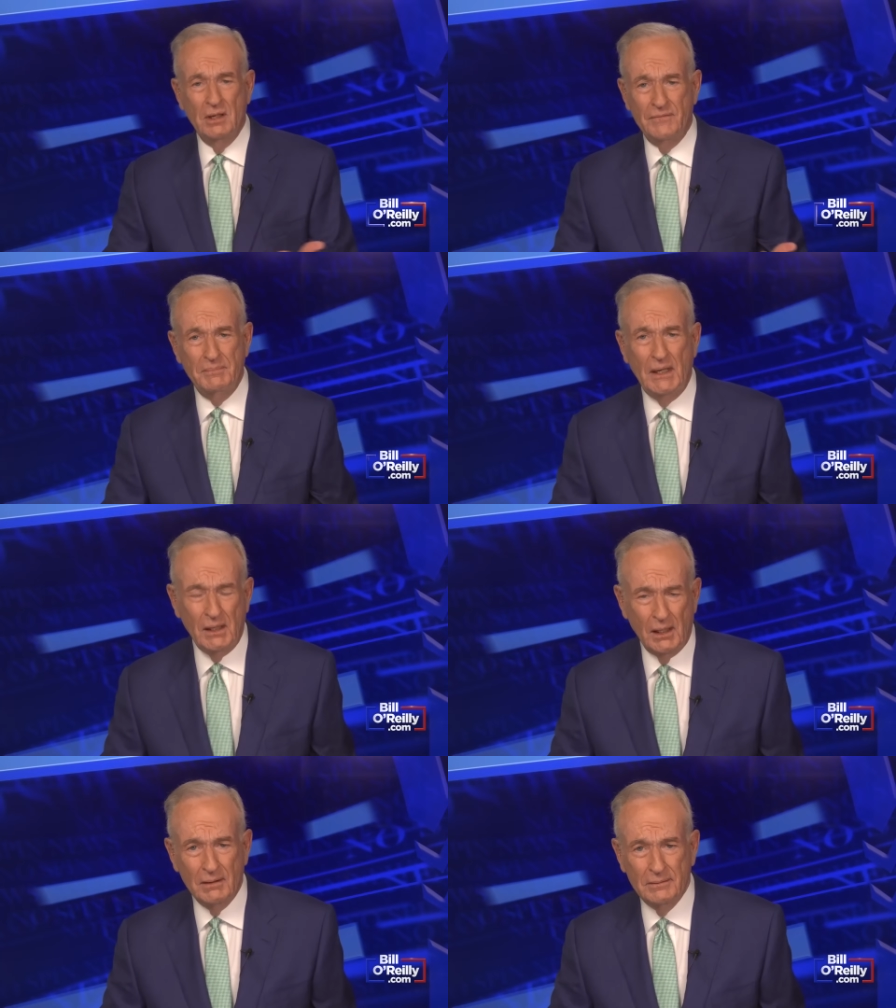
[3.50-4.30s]
of the
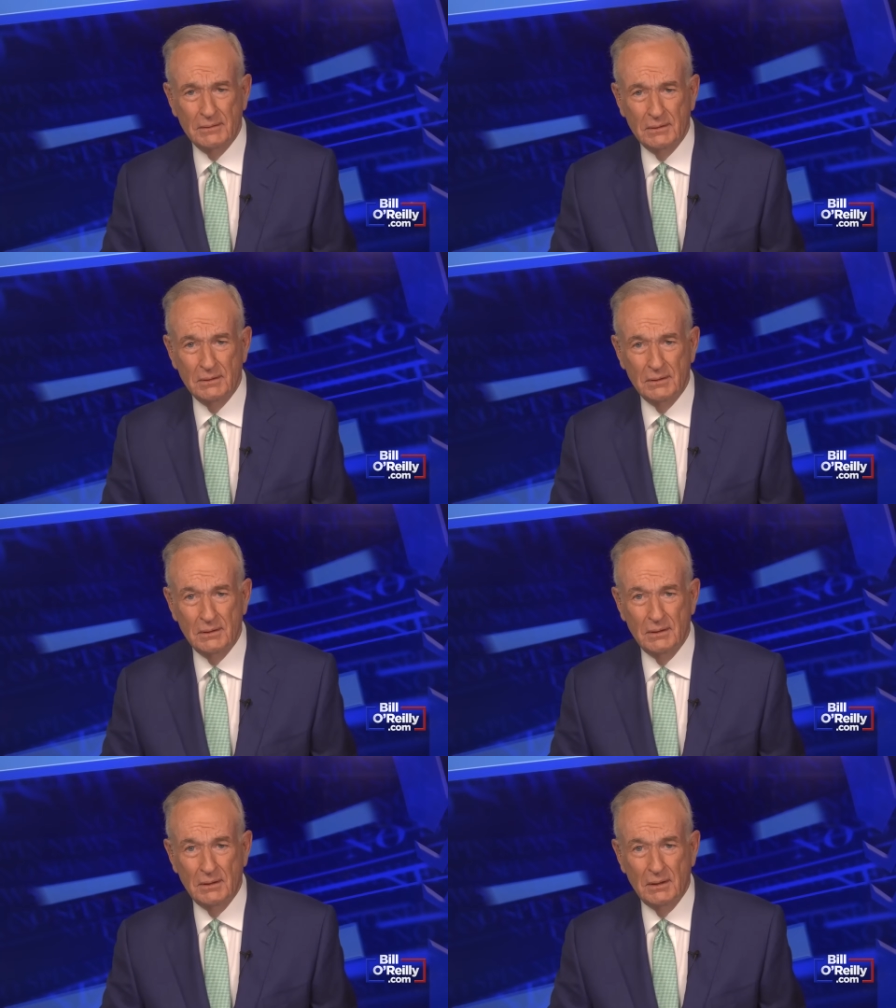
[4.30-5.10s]
media.
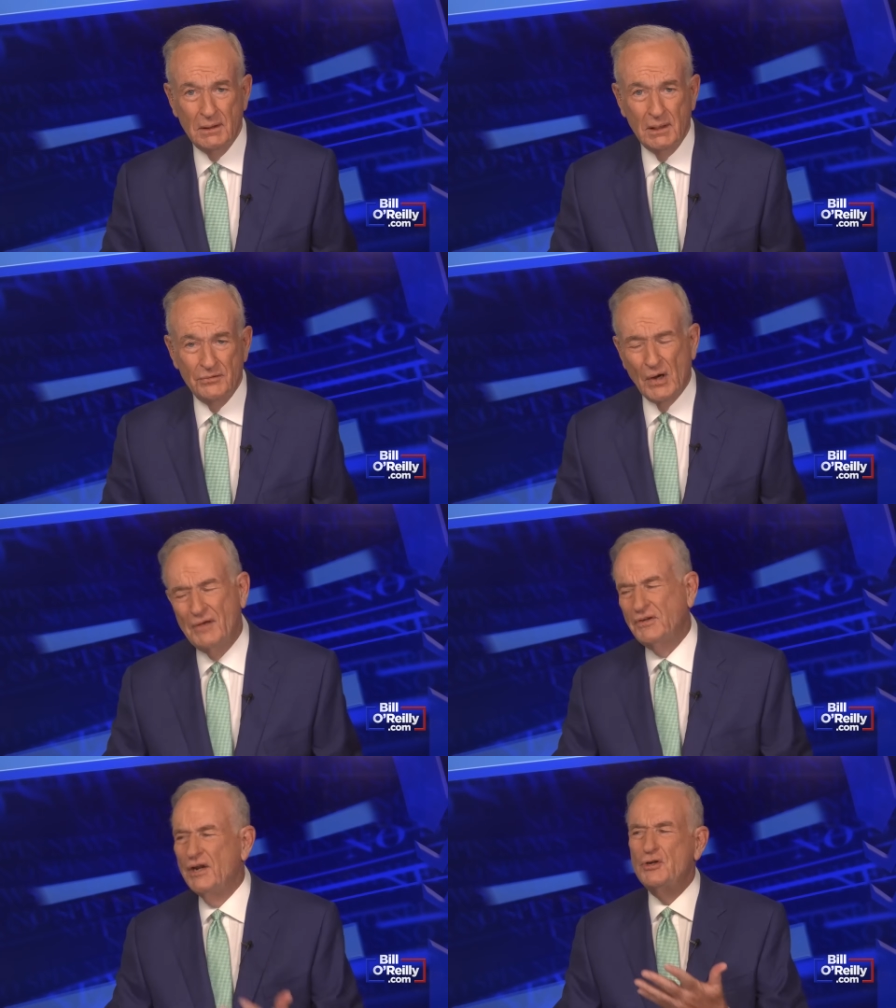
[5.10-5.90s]
So I
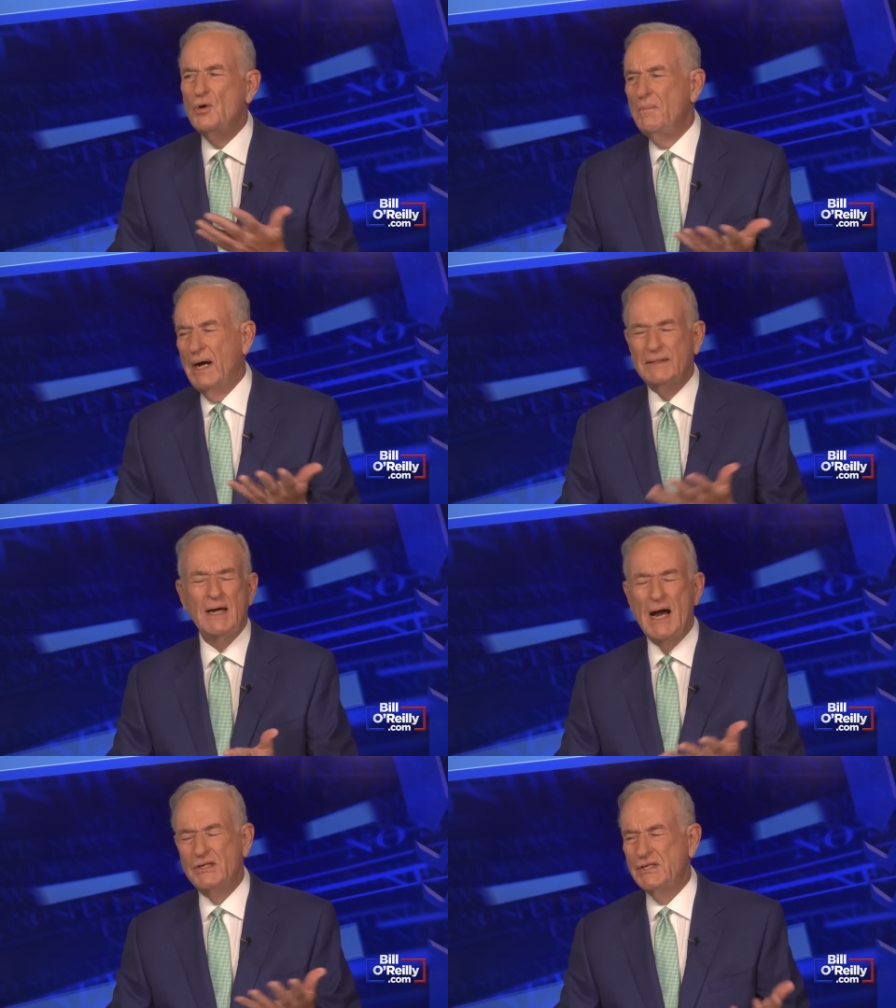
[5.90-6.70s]
was going to do a
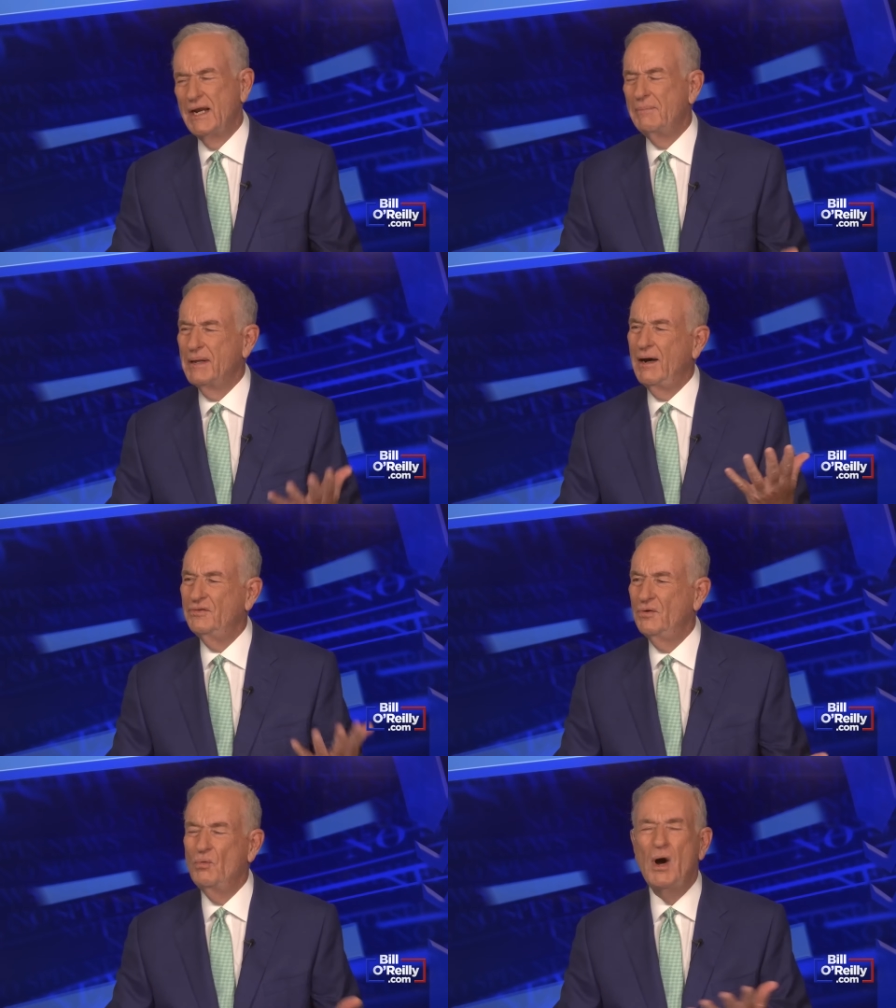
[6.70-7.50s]
montage today, but I
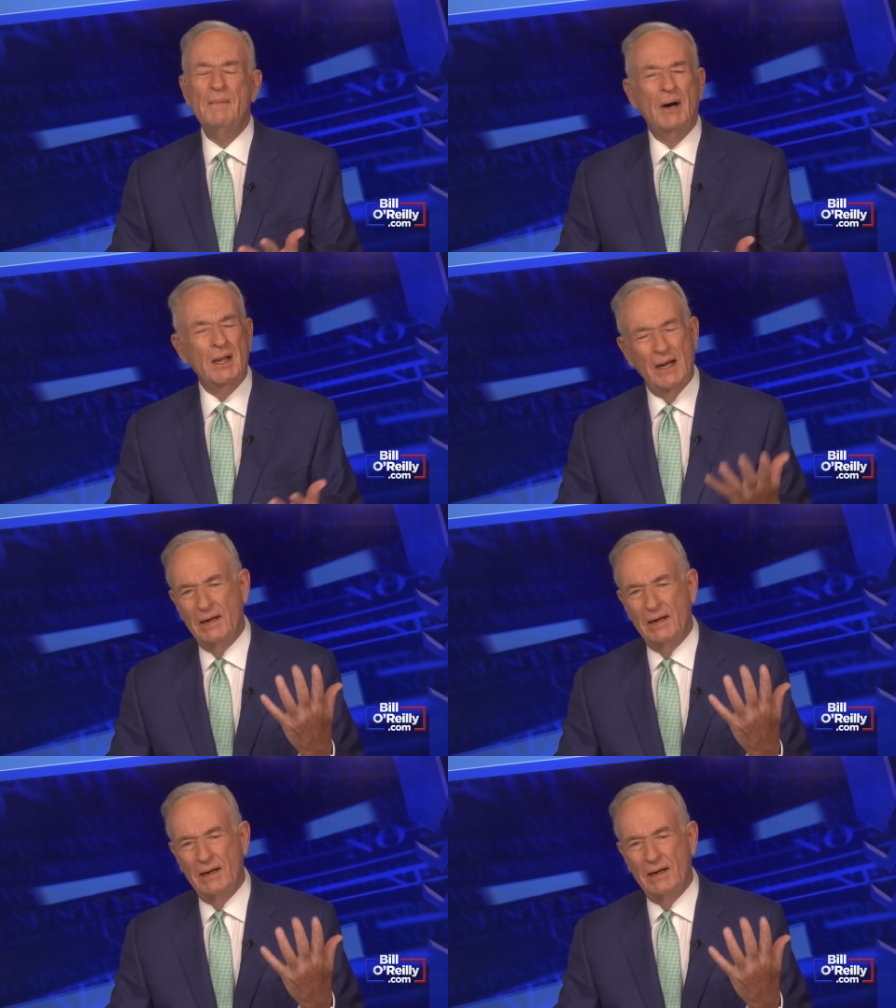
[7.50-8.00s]
said, why bother?